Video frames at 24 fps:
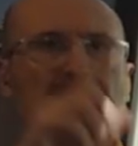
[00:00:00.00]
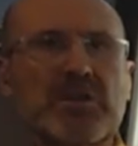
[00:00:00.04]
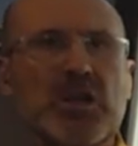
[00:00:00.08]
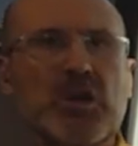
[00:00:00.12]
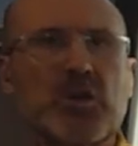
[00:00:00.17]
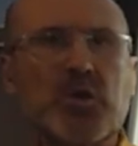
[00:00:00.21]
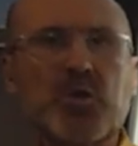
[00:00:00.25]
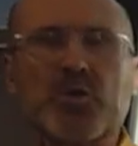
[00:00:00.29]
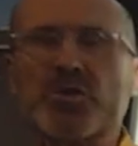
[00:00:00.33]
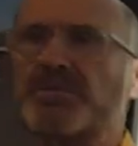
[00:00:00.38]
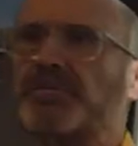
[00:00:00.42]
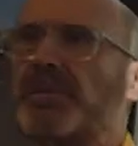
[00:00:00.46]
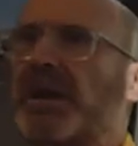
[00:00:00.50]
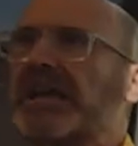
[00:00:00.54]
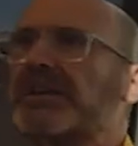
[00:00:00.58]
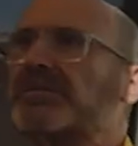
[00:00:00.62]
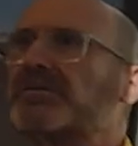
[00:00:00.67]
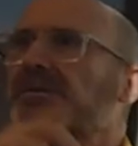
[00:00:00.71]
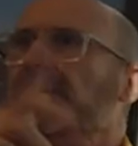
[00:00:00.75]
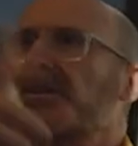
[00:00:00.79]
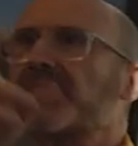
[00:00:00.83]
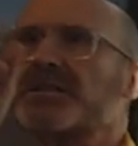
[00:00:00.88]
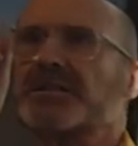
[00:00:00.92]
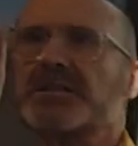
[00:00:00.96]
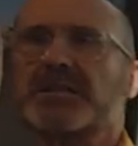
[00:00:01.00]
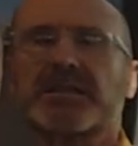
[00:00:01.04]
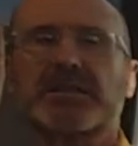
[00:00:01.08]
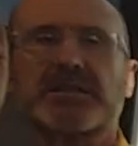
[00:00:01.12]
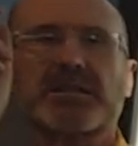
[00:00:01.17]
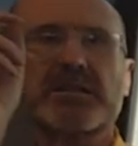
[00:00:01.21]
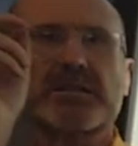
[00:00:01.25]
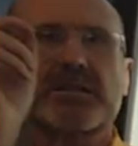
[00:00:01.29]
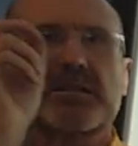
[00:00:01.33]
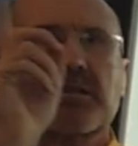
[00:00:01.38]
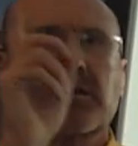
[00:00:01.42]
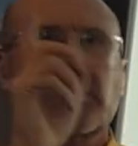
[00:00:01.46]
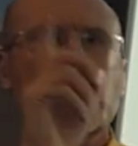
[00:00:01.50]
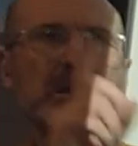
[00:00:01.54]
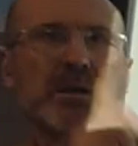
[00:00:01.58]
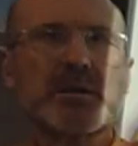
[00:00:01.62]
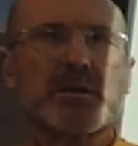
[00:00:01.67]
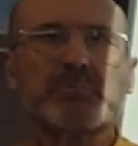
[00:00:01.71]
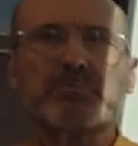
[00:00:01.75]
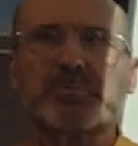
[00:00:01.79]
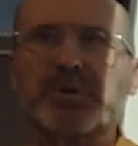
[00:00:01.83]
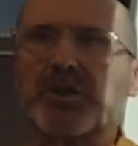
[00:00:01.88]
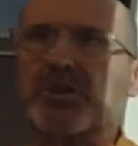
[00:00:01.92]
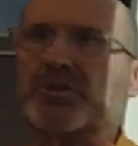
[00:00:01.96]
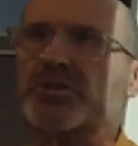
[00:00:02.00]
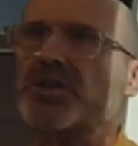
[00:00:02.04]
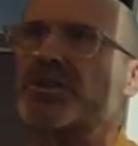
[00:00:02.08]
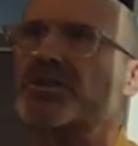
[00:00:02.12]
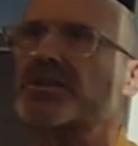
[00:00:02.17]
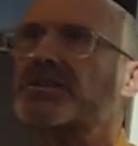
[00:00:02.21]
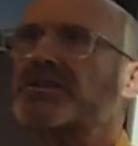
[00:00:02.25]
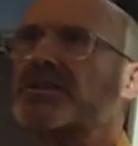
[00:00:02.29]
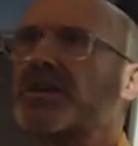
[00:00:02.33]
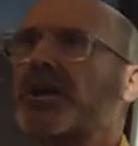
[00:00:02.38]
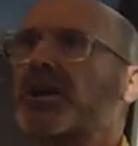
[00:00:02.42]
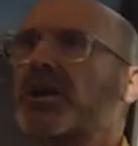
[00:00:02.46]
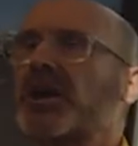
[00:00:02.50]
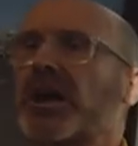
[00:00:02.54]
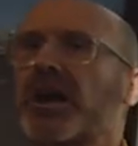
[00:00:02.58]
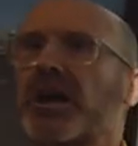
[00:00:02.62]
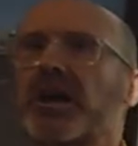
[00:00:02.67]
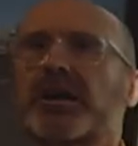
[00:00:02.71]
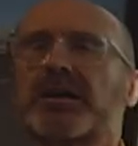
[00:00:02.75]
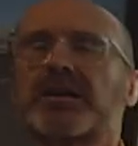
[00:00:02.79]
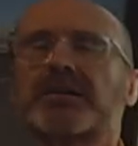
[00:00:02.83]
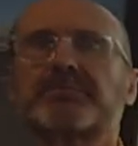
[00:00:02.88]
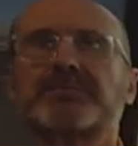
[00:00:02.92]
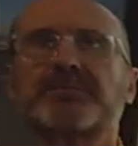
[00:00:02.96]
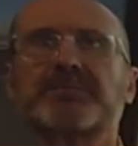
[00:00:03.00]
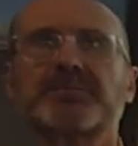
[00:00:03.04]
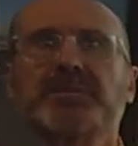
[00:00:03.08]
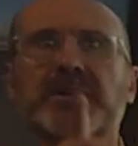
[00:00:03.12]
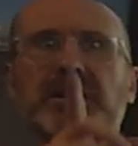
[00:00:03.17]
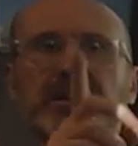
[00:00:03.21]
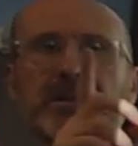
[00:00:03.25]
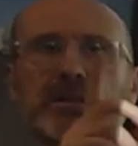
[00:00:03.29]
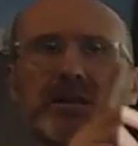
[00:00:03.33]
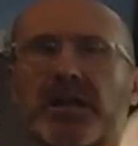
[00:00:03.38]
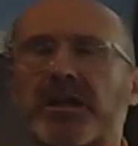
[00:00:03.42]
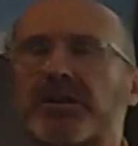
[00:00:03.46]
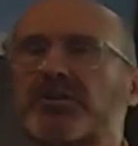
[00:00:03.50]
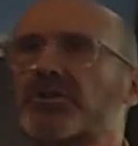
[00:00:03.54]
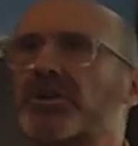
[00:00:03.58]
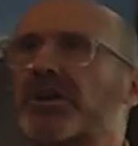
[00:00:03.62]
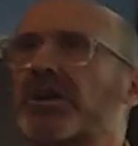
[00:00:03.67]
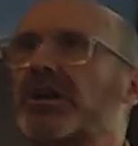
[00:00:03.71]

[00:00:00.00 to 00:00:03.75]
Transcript: Goes back to the city, purchases a car, an electric